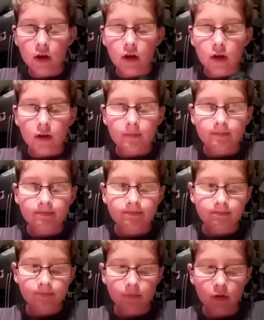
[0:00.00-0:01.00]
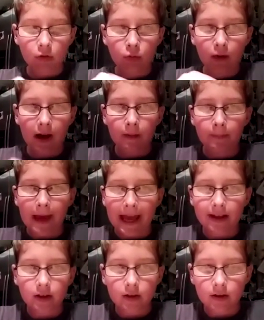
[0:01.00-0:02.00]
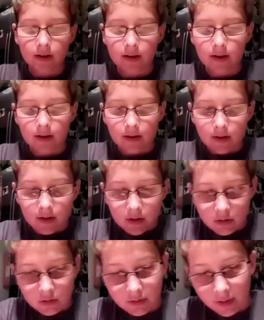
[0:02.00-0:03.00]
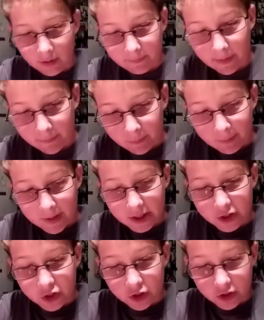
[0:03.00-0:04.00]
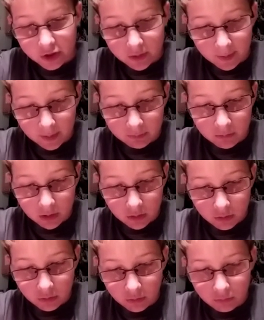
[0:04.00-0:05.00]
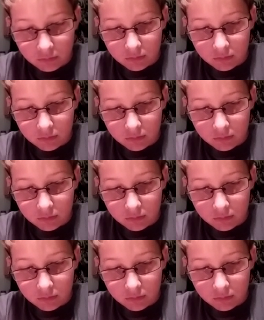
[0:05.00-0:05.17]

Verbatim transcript: a while back. So I've never mentioned about this, so you don't know.